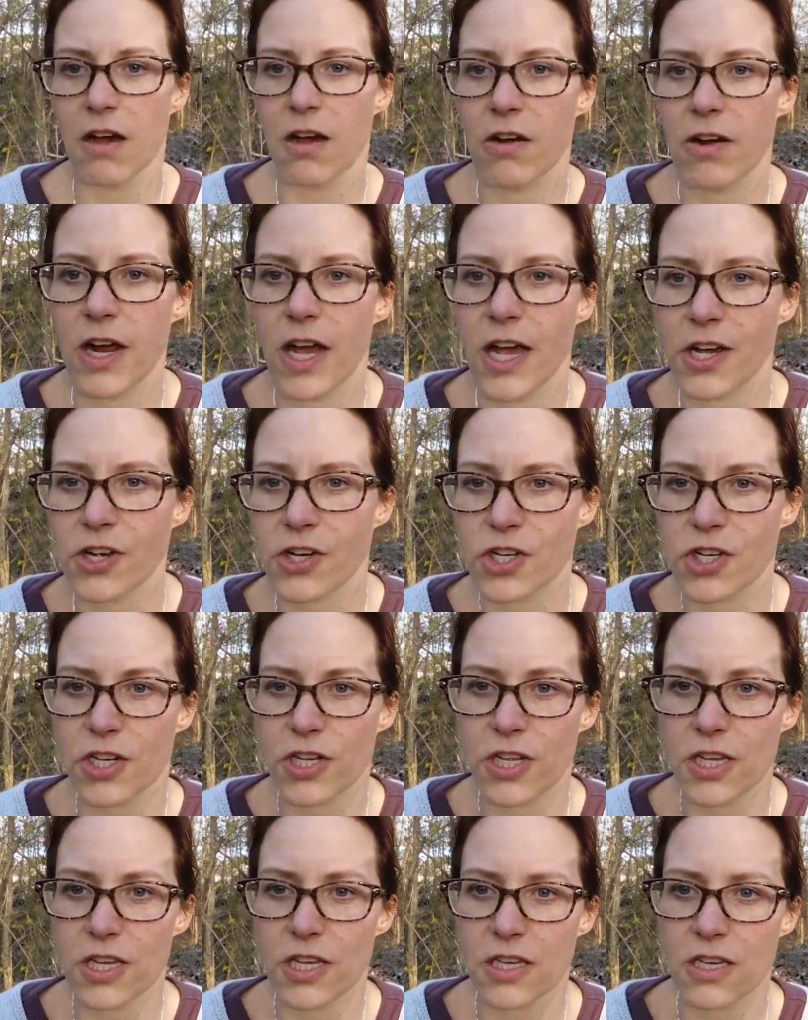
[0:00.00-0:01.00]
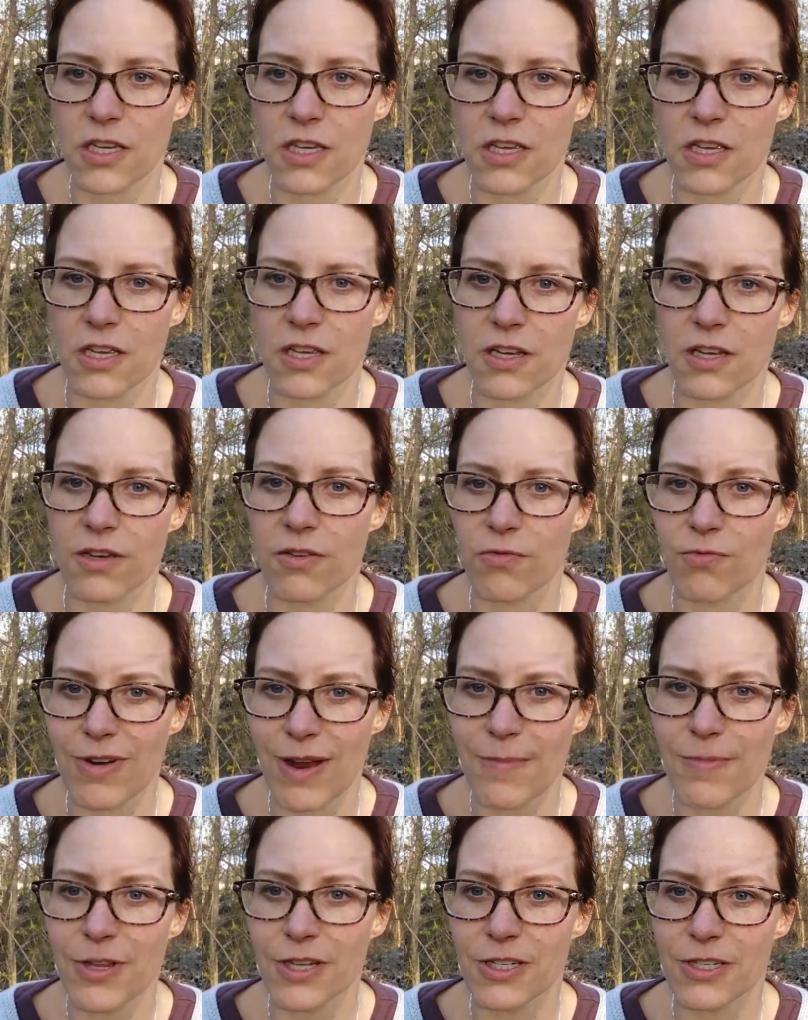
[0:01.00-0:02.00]
are actually
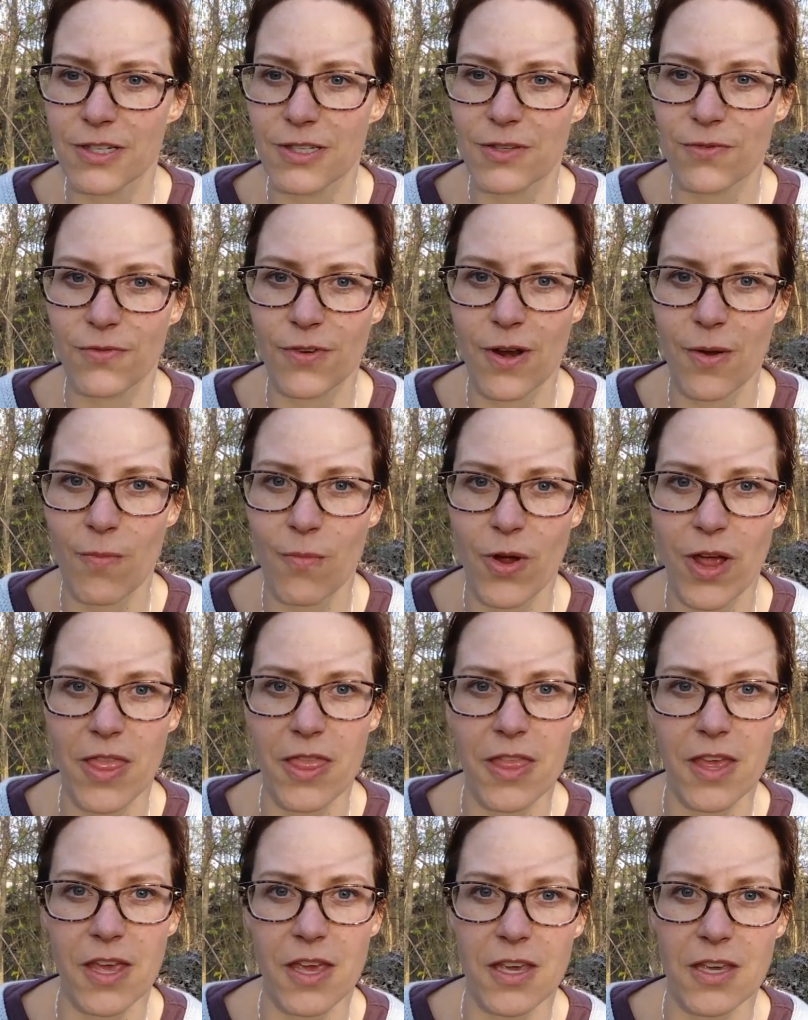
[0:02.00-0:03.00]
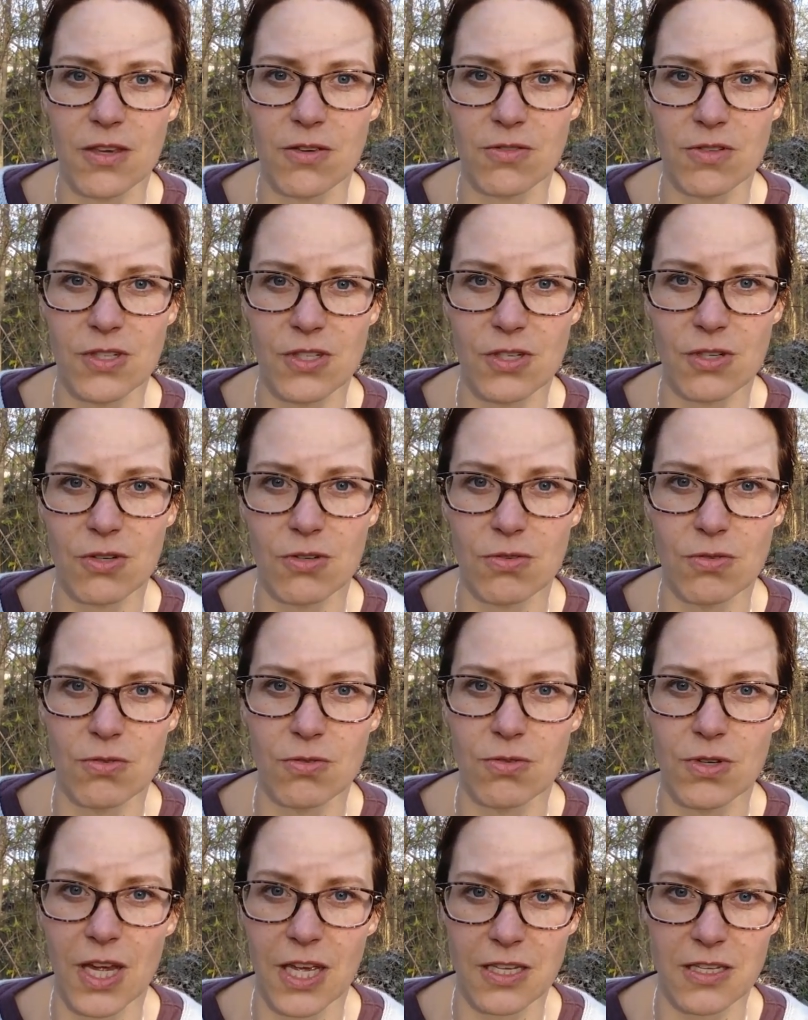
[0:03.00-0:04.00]
remnants from when they used
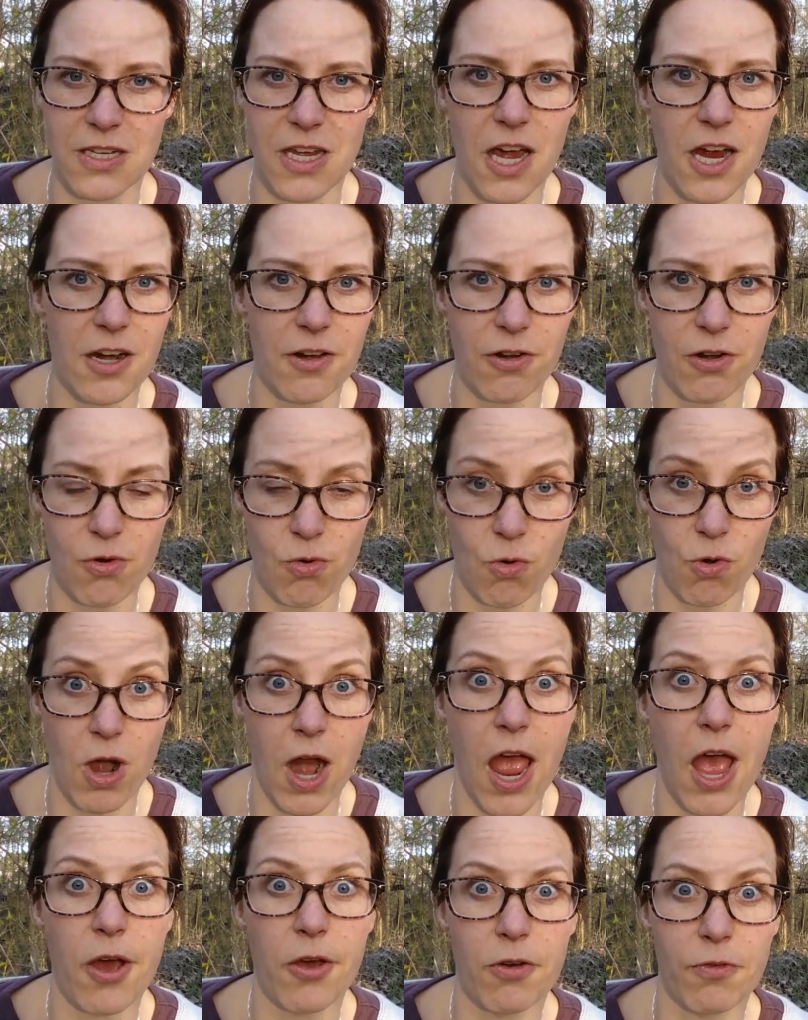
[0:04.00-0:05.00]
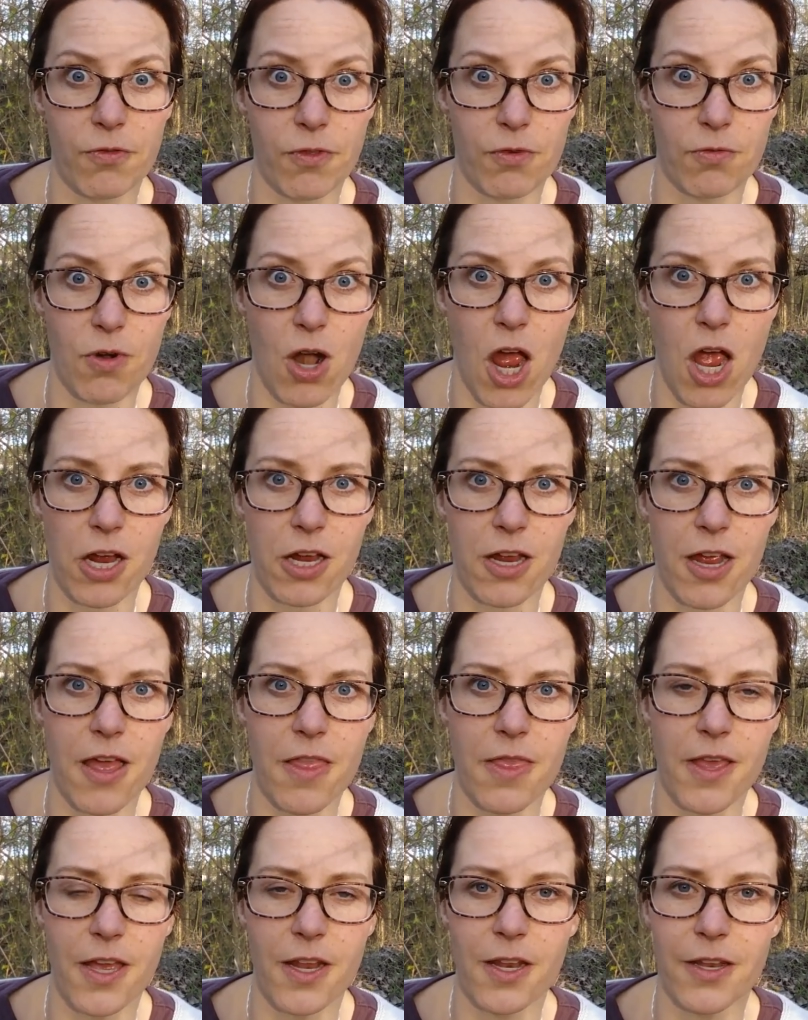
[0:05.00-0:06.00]
to get the iron ore out of the rock,
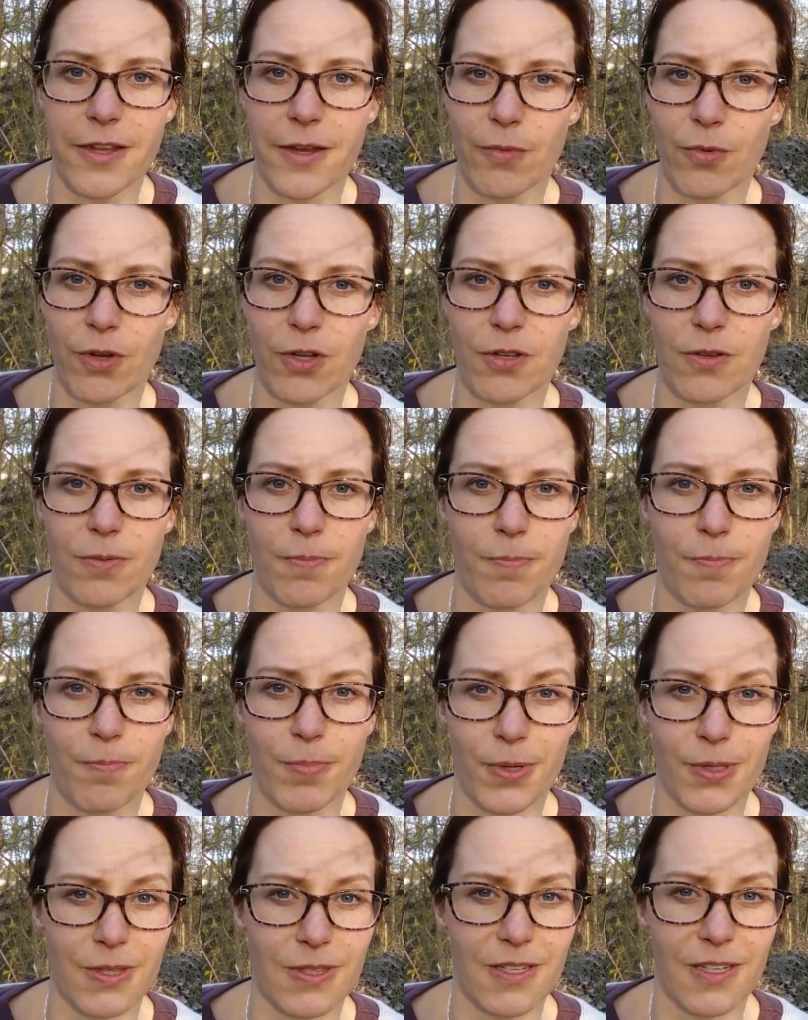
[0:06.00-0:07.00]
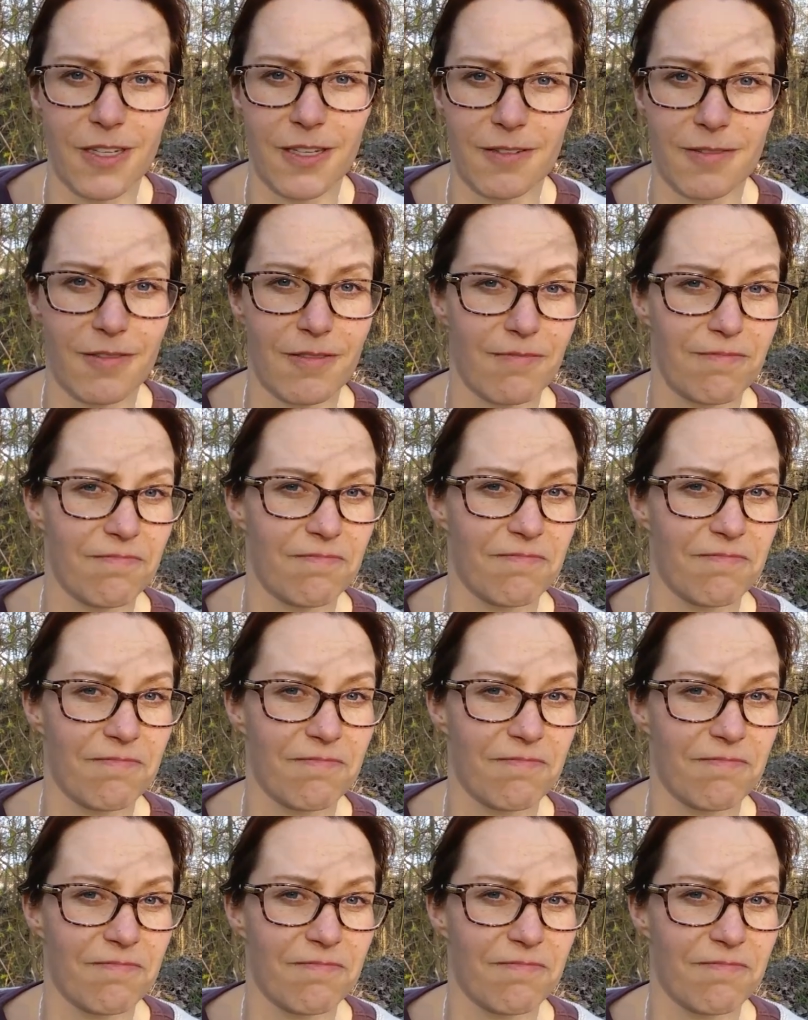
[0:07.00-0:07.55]
and then they would put the